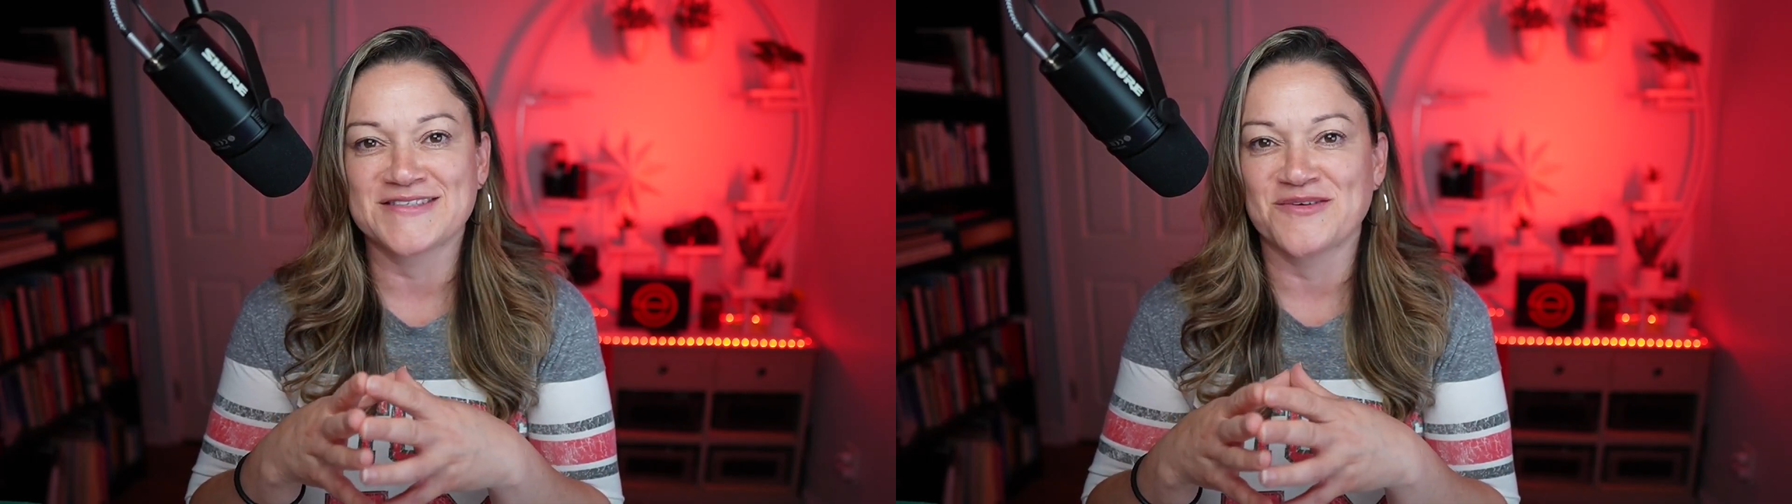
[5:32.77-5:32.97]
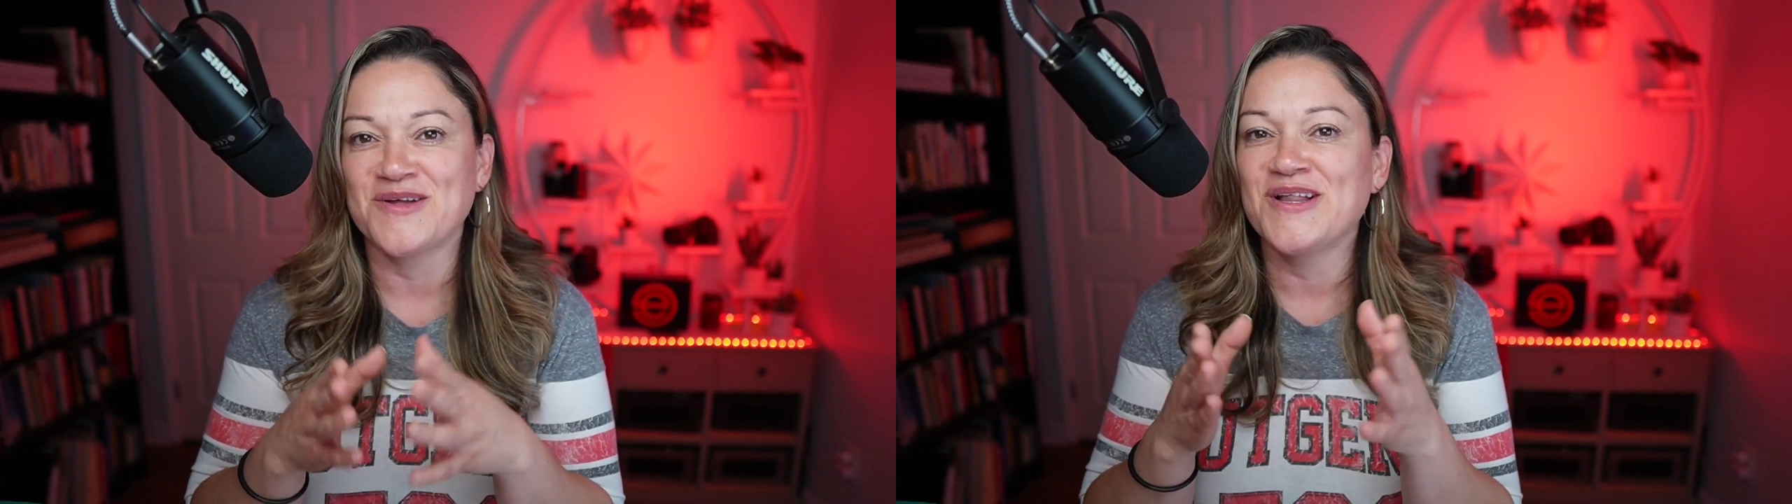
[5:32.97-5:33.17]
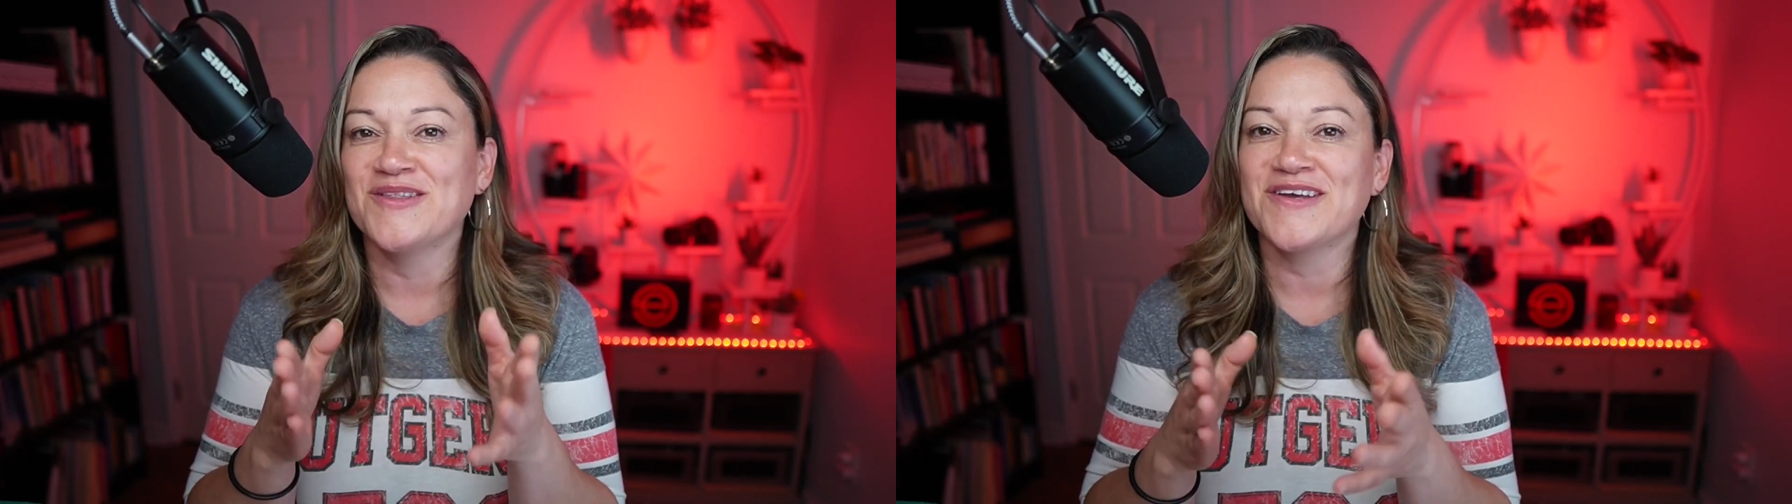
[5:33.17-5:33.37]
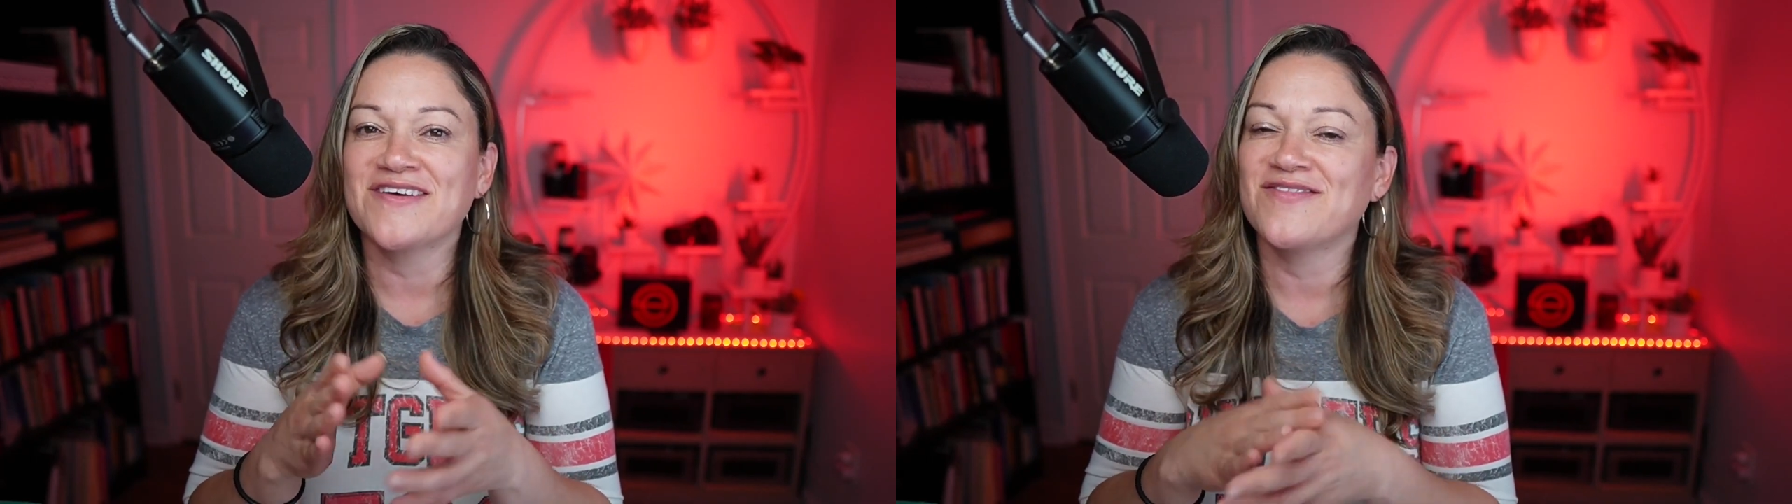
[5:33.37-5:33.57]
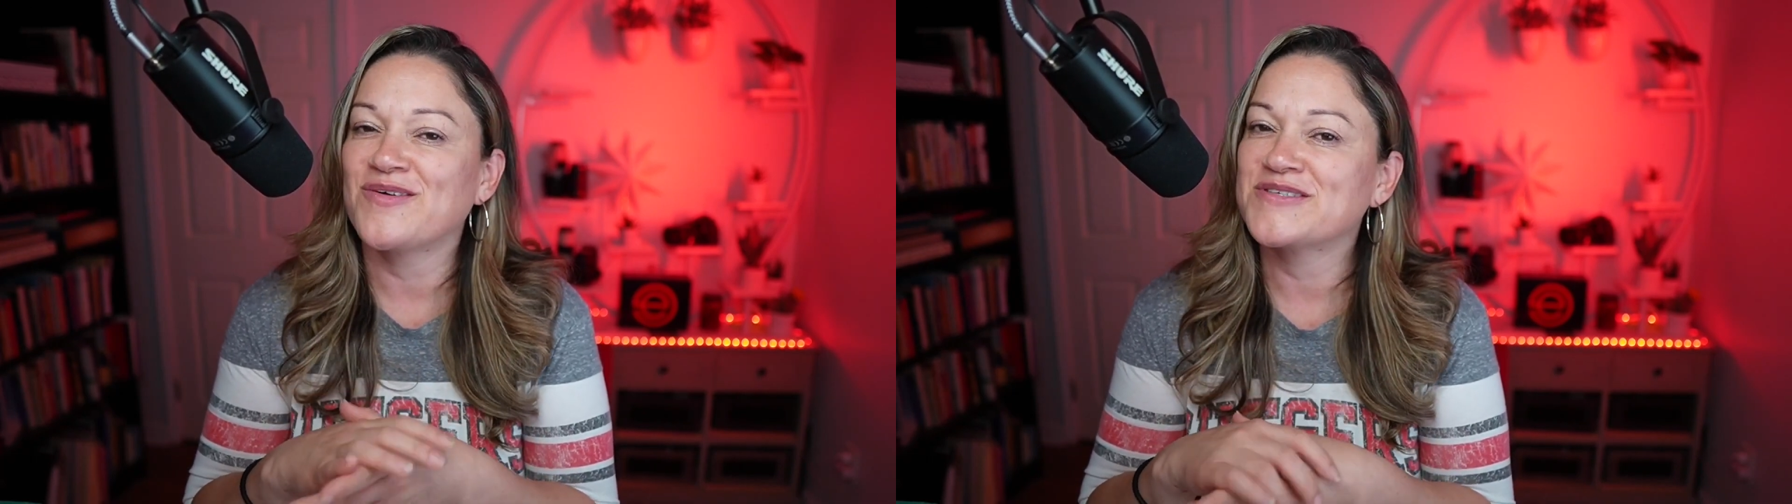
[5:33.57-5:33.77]
So
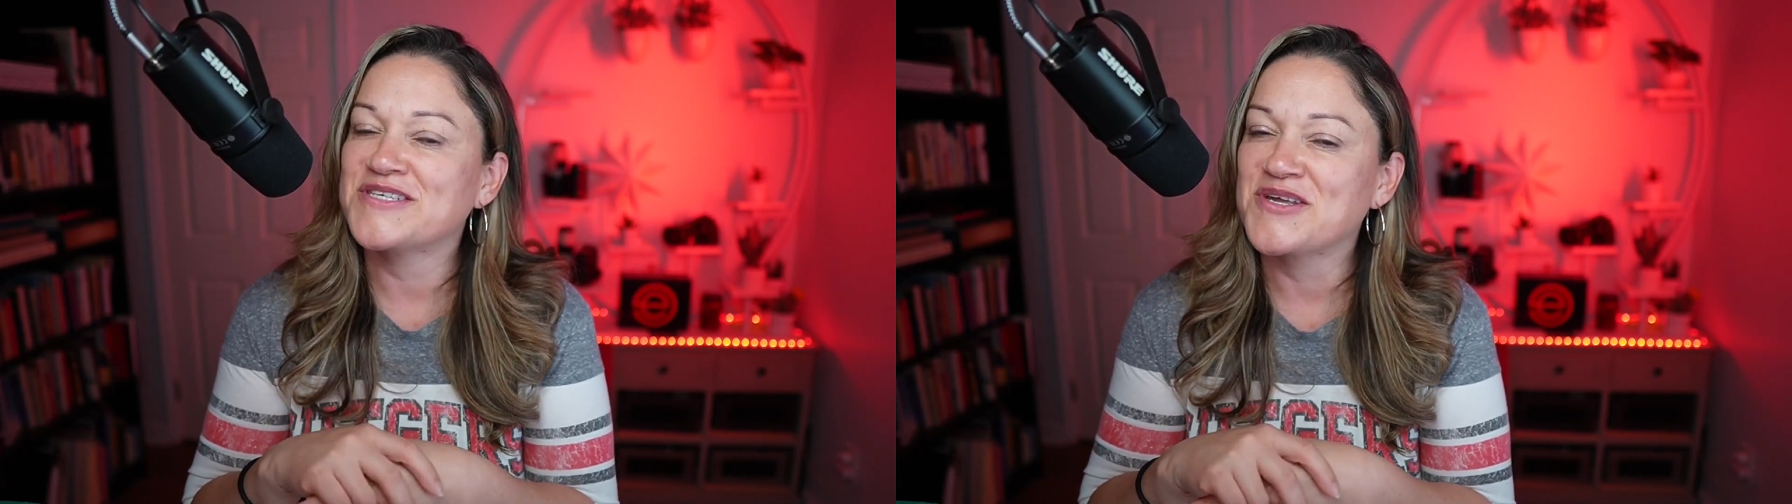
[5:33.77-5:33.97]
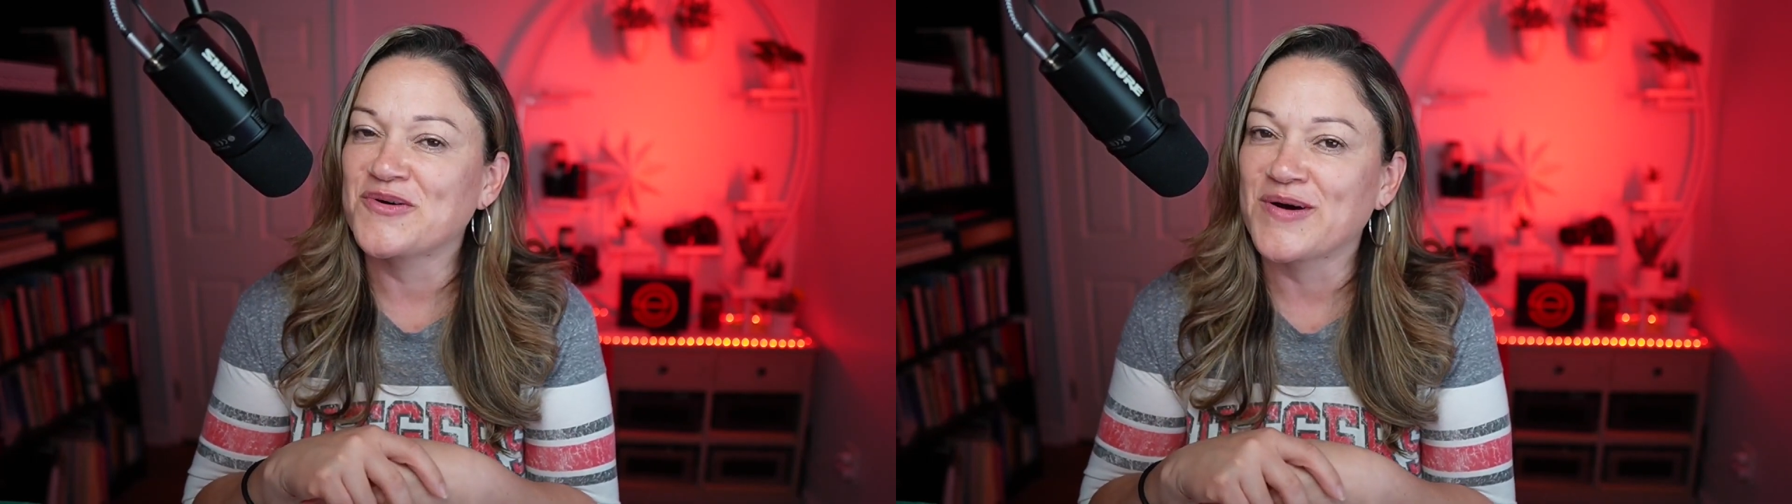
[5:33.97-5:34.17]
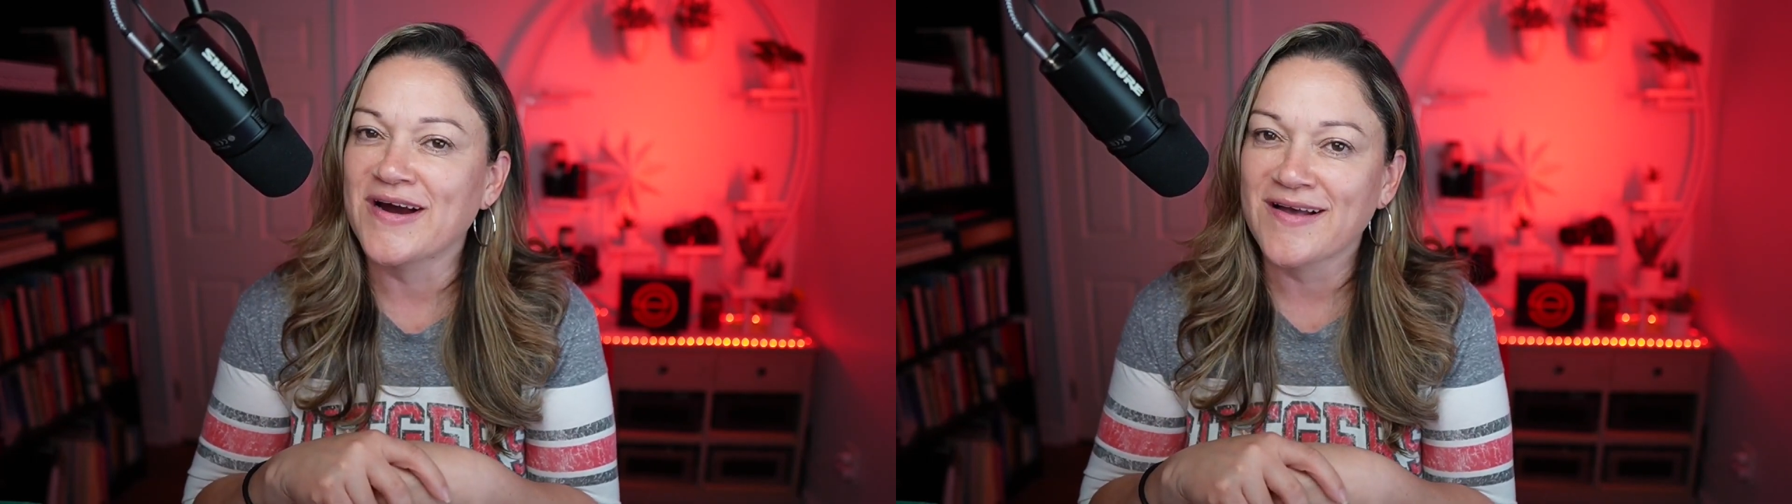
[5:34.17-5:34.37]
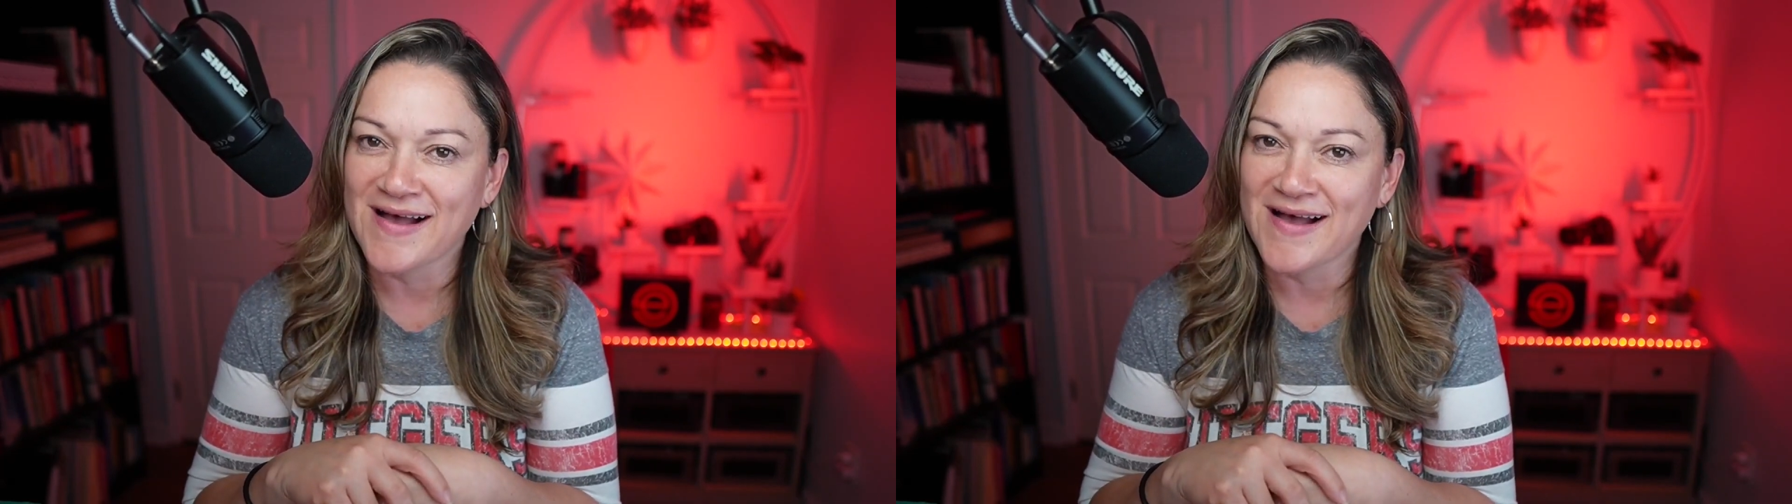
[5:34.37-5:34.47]
looking forward to your